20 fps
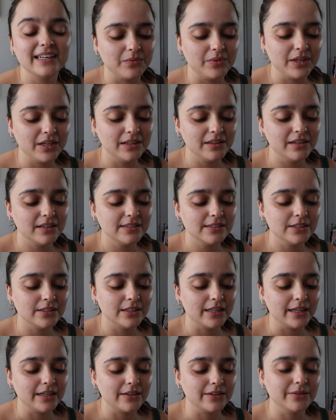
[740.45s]
Readathons are
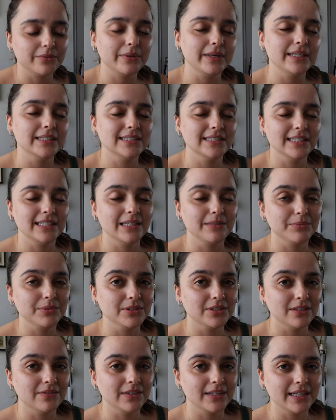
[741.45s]
like good ways to keep
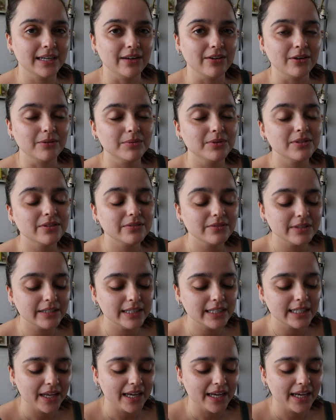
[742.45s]
yourself accountable to read,